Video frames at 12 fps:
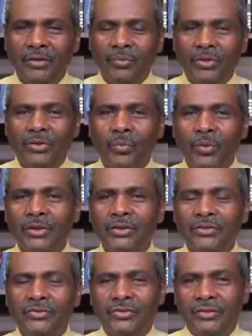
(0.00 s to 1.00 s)
with the
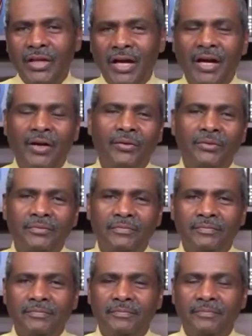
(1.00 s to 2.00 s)
windows down.
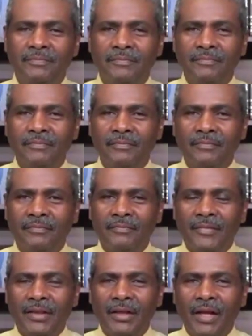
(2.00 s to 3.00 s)

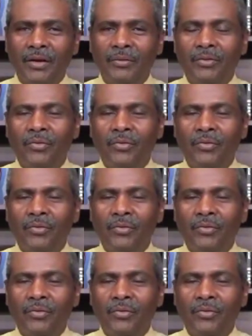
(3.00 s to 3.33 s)
And I,